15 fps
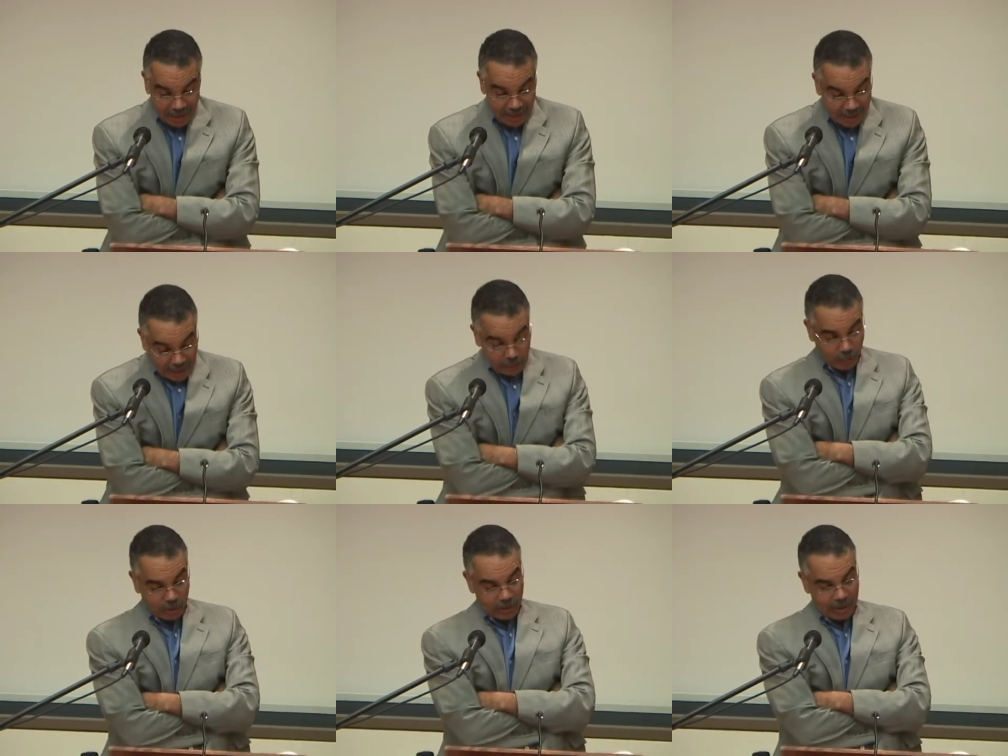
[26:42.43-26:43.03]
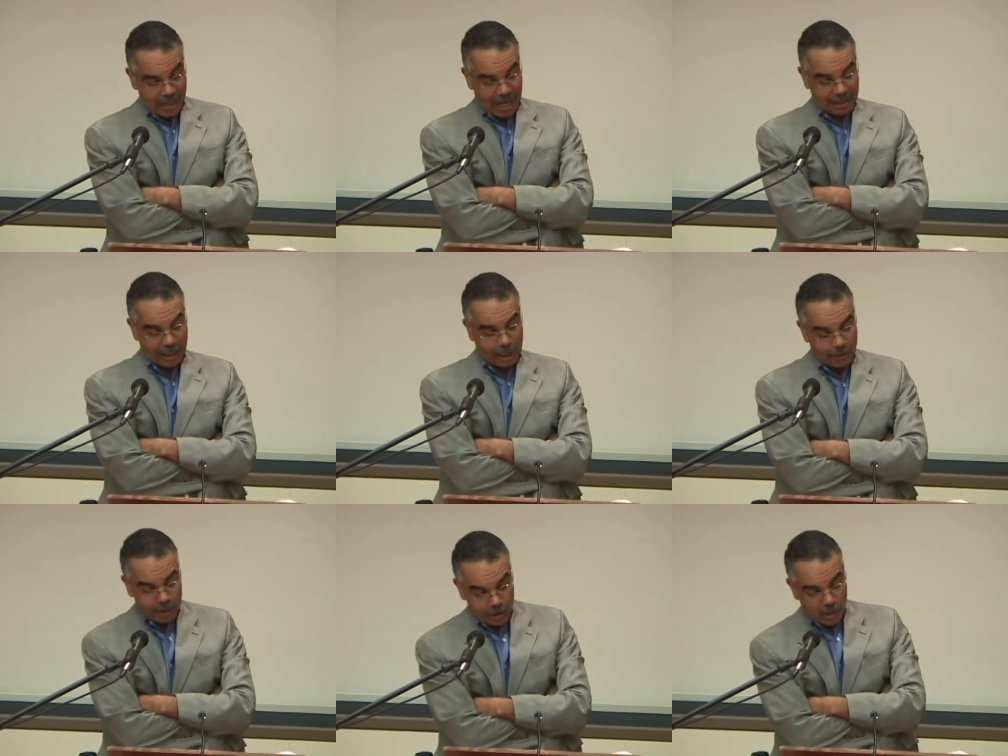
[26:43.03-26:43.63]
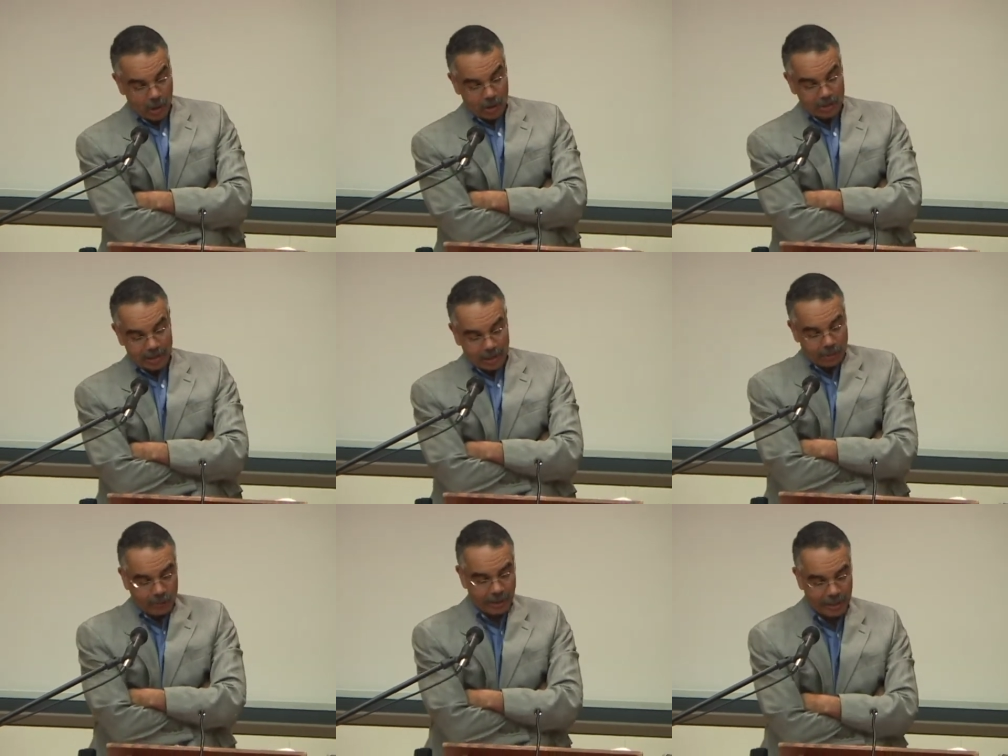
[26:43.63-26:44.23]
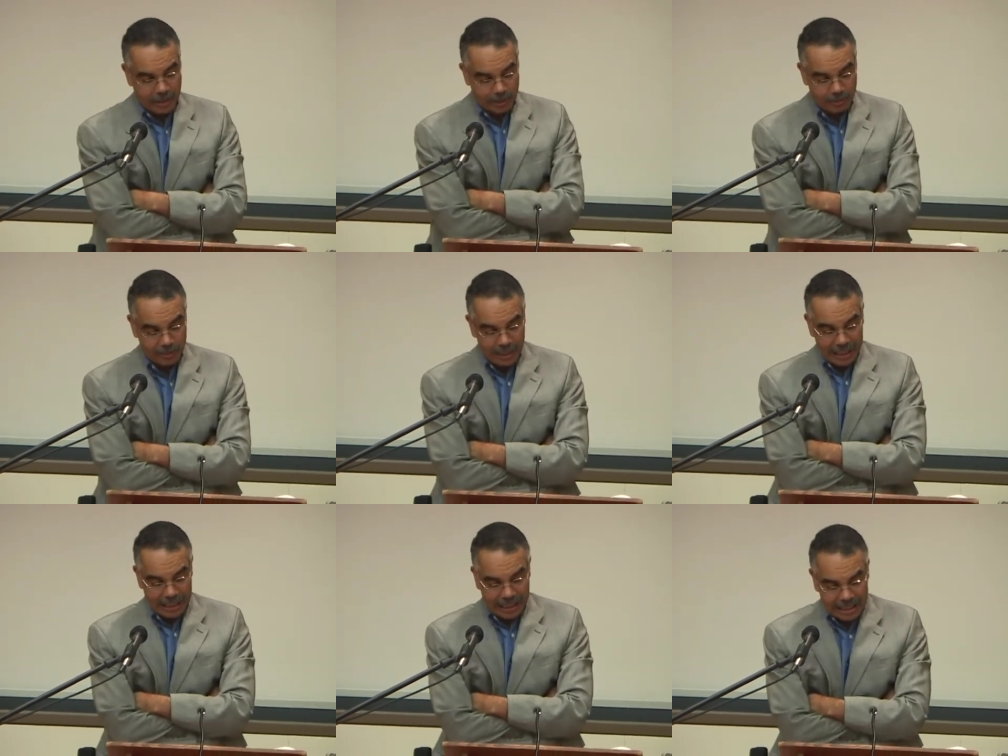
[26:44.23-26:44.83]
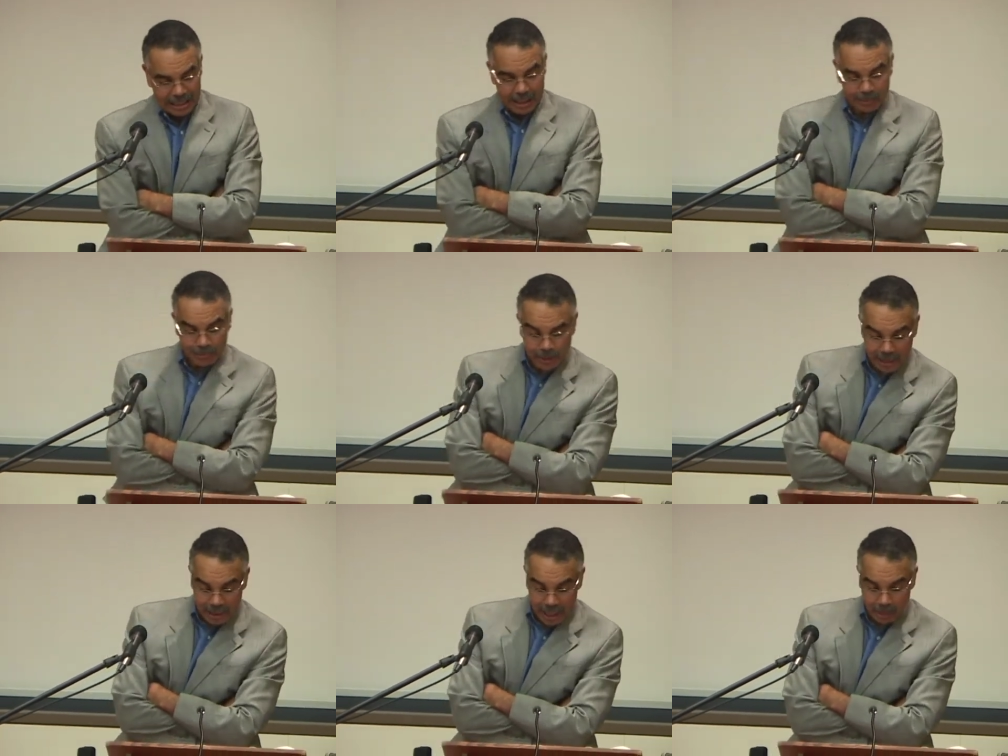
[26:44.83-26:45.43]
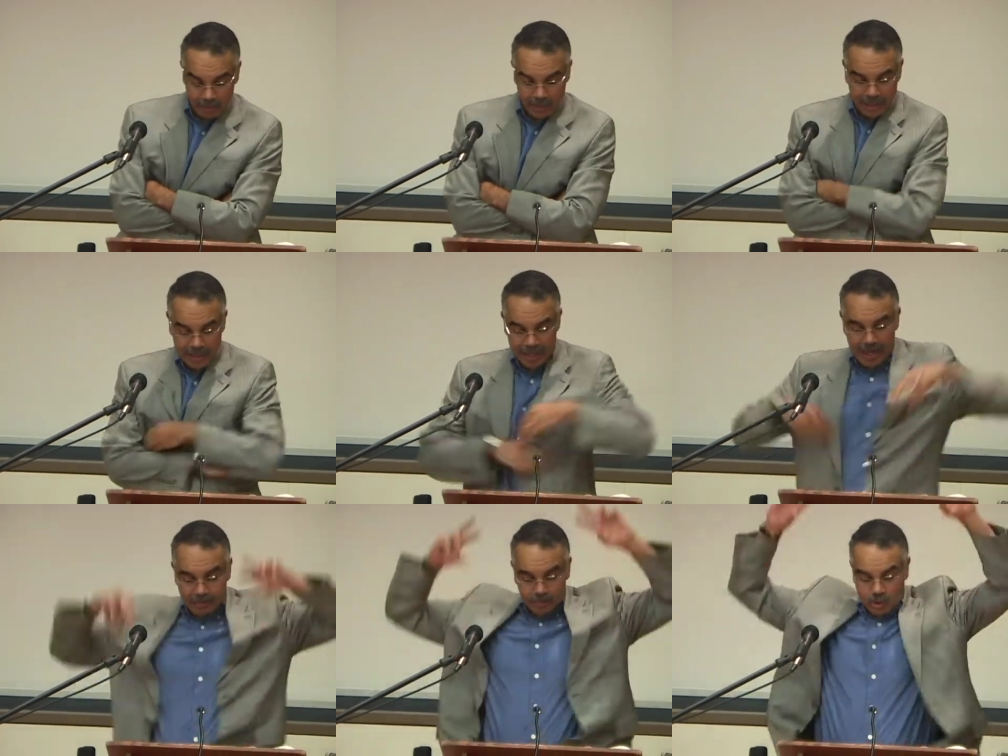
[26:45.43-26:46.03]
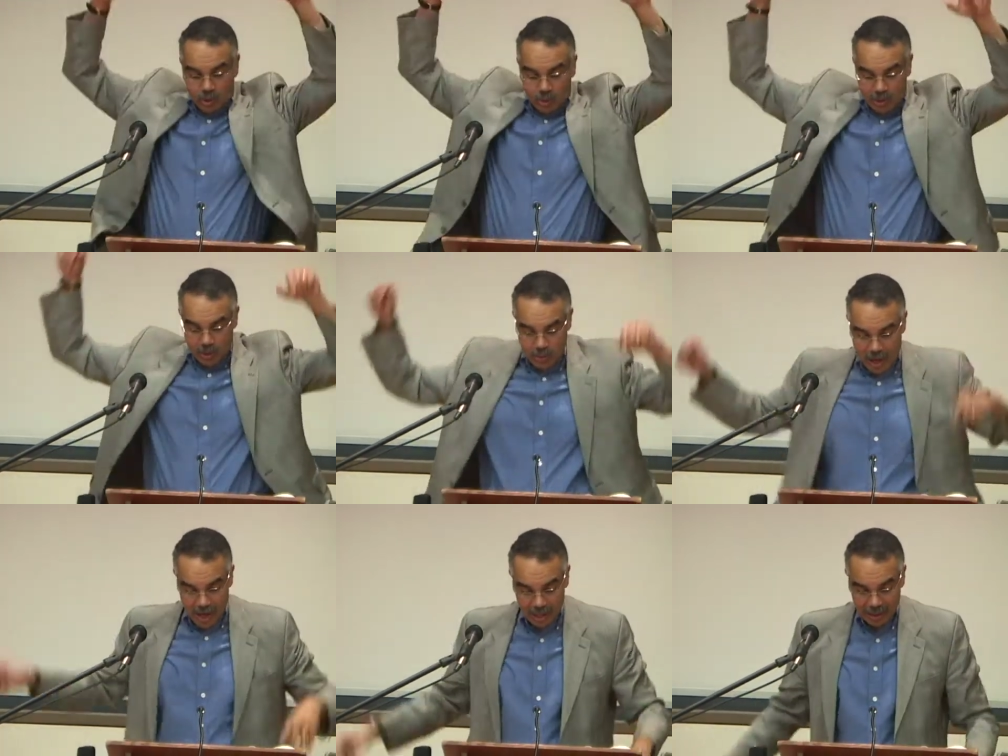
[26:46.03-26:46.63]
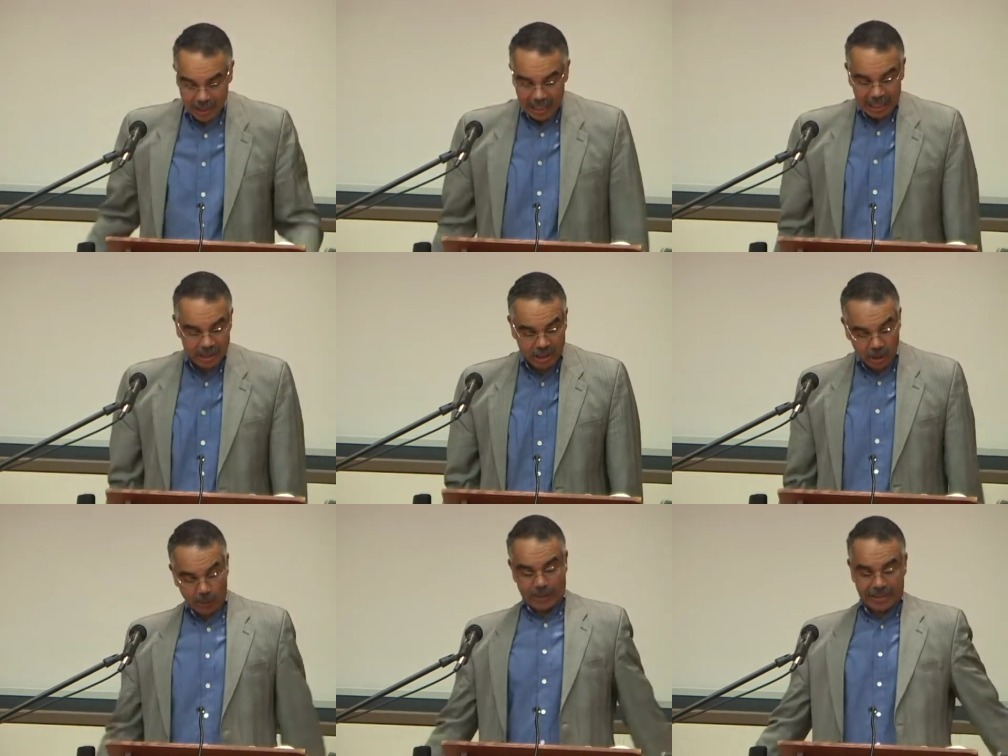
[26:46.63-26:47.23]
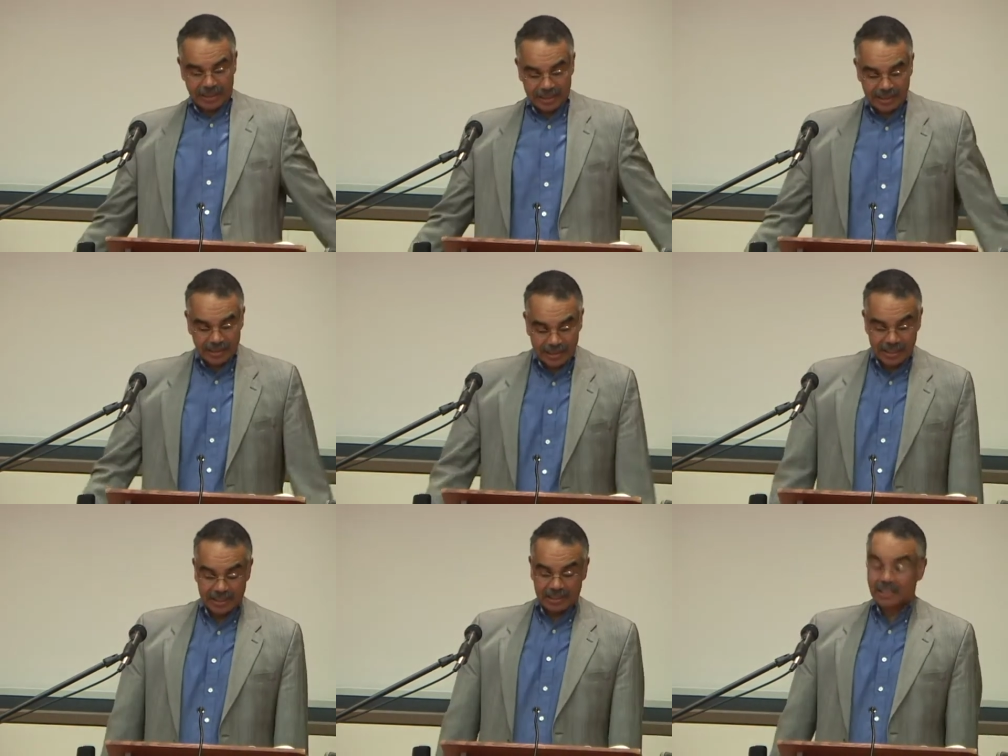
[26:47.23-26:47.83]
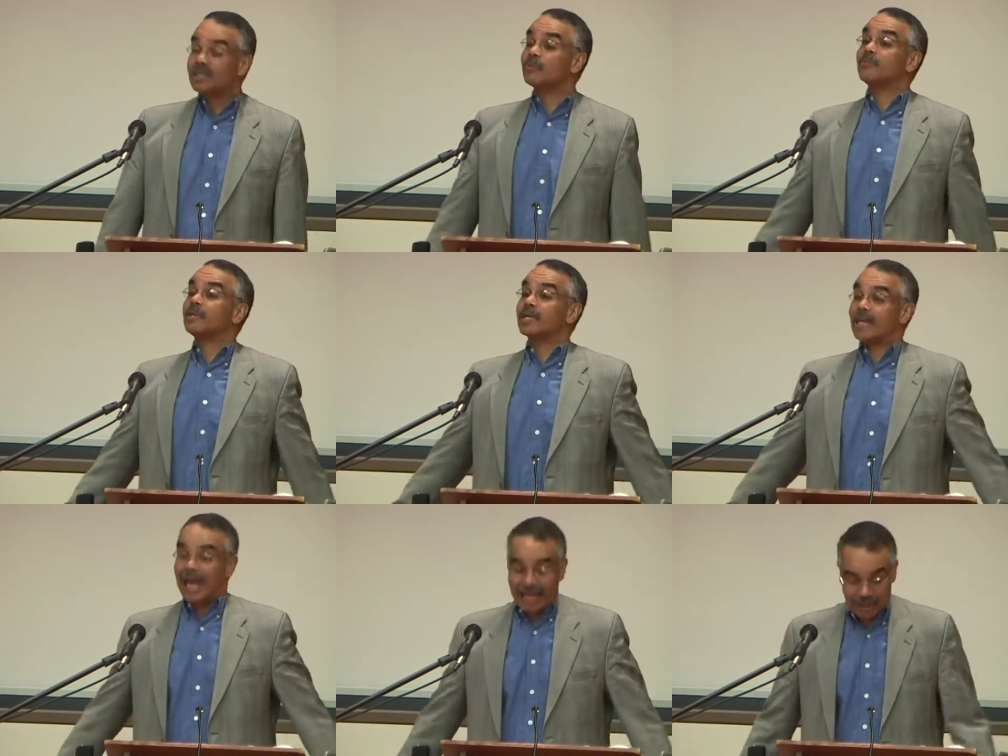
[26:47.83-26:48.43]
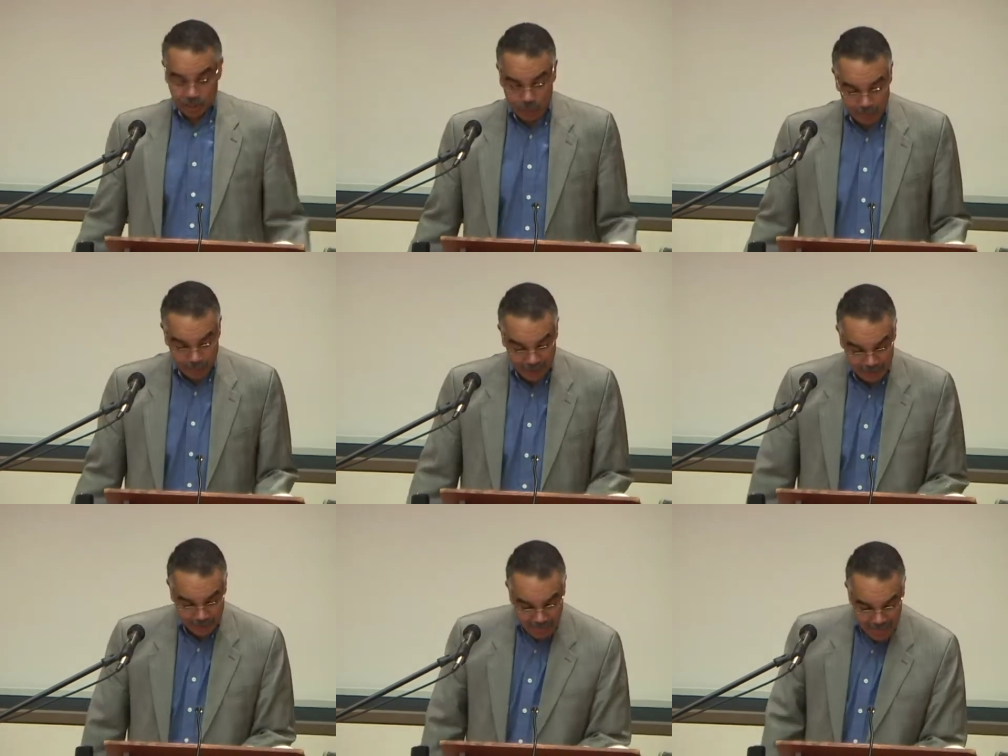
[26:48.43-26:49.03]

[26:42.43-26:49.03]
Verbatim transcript: Linwood, as I recall, didn't read them. He'd simply tell me that I'm doing well, and so he didn't need to give me an ass whipping.